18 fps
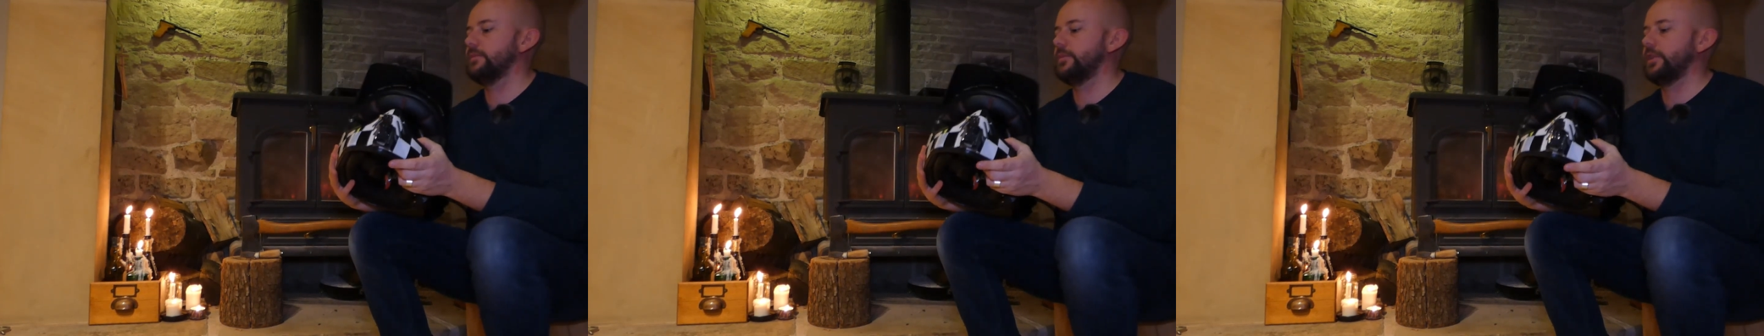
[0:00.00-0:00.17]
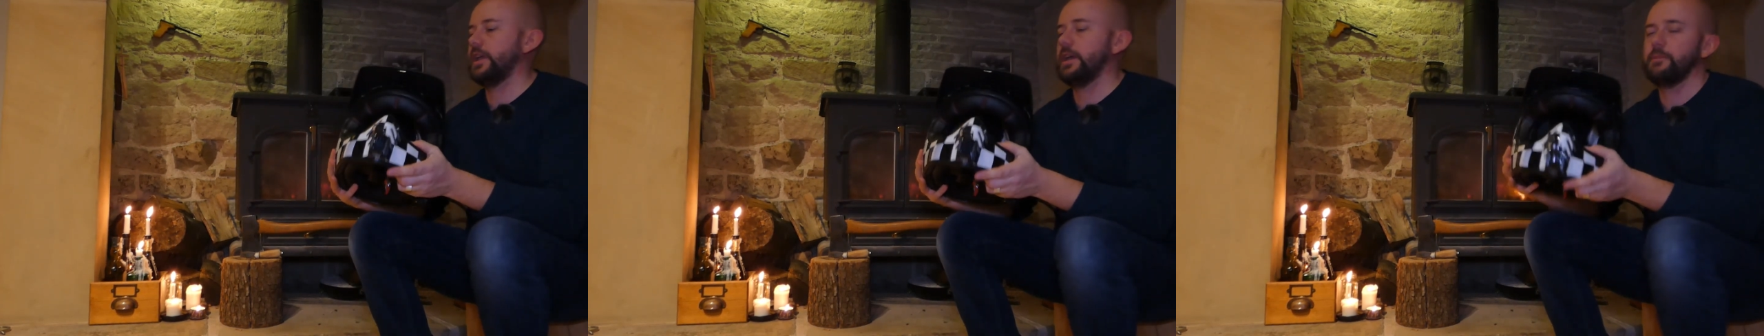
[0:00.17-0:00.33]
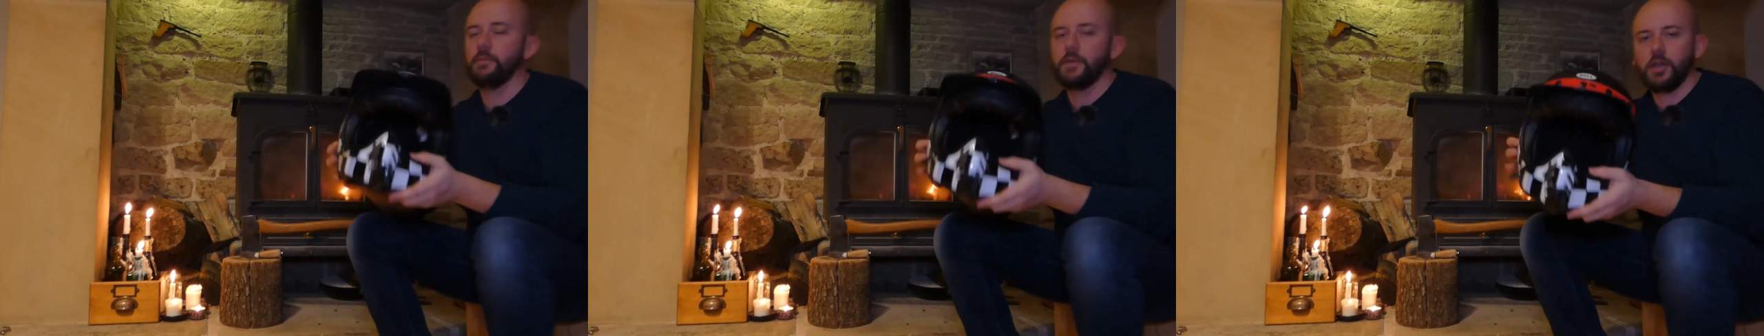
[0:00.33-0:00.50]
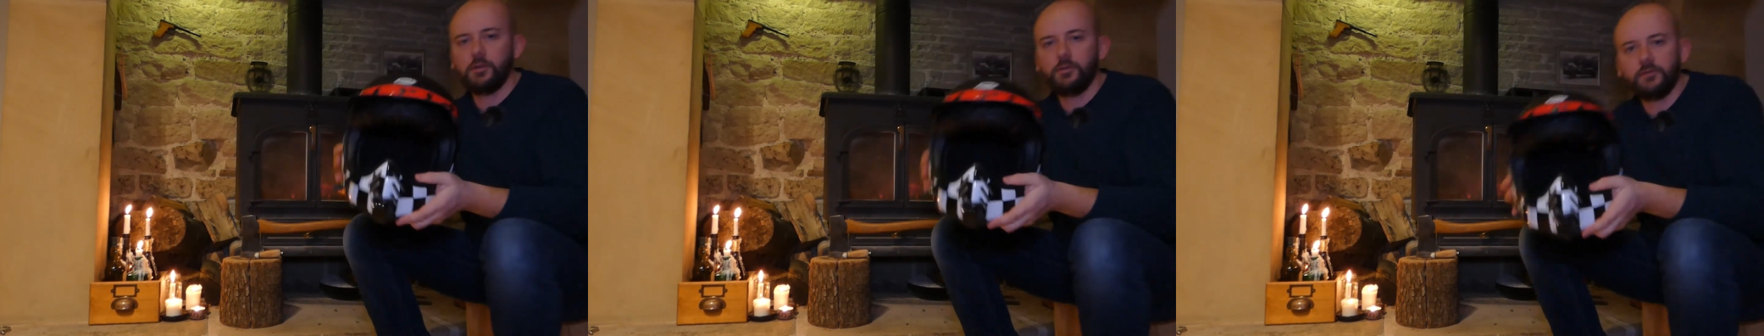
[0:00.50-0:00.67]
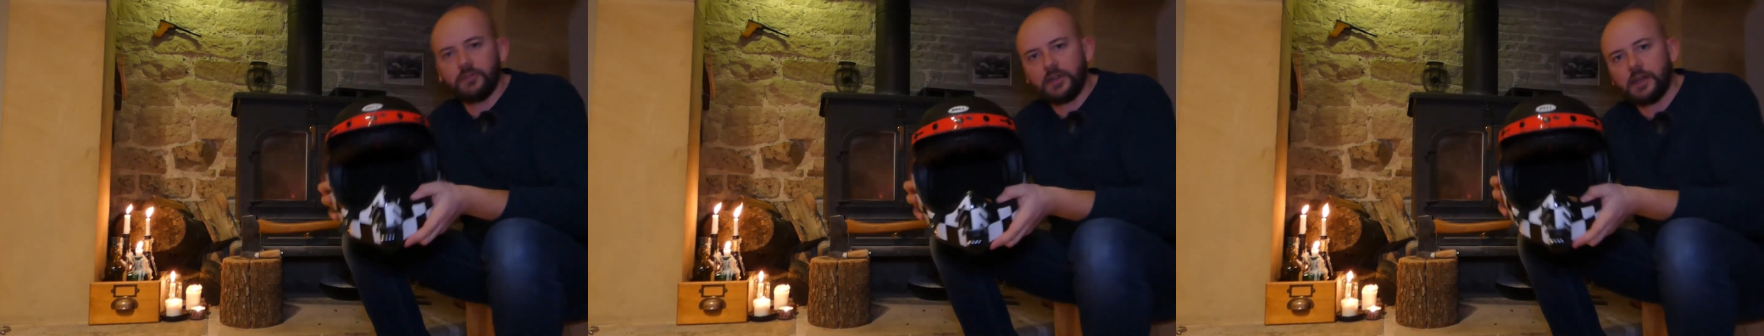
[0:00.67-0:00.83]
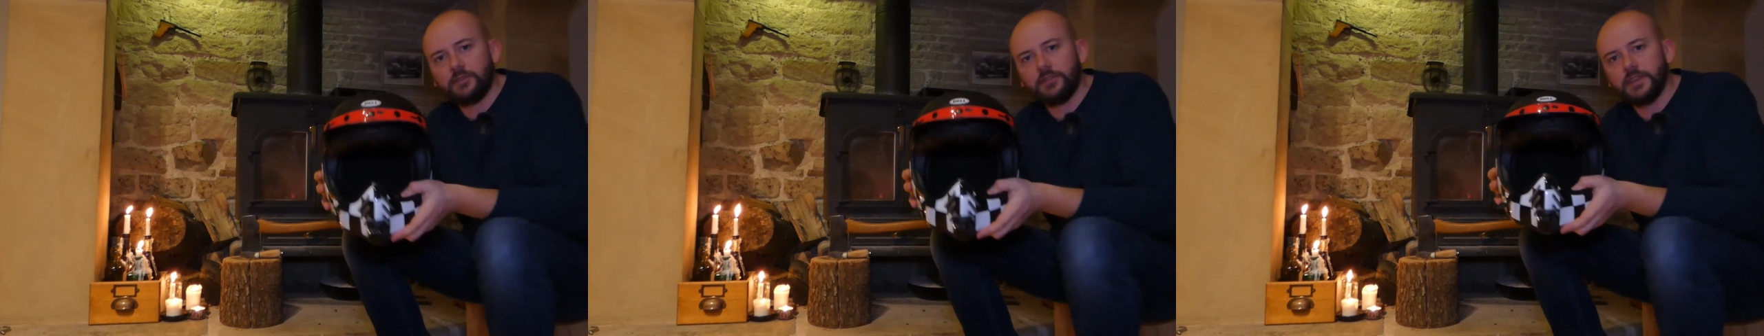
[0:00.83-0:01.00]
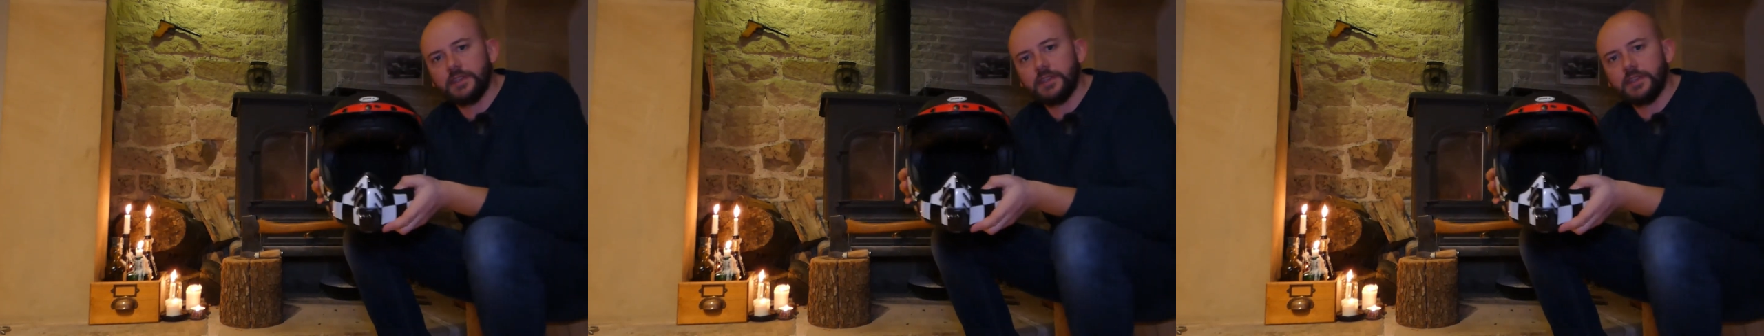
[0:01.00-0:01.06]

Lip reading: yeah, hope you found